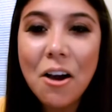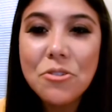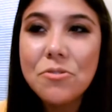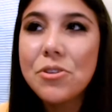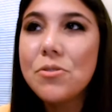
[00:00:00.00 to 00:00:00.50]

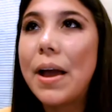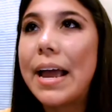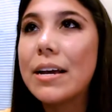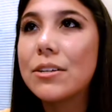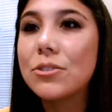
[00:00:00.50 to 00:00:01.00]
do you
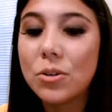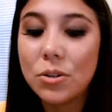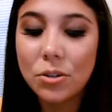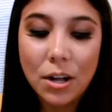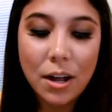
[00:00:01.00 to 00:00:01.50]

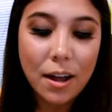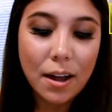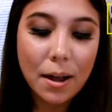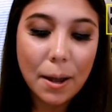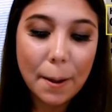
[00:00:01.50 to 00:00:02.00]
handle
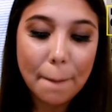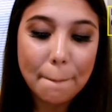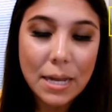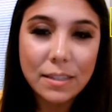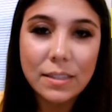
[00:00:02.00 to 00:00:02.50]

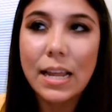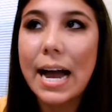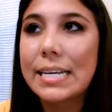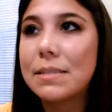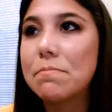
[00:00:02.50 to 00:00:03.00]

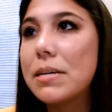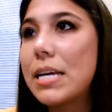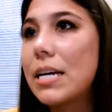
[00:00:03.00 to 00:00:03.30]
last minute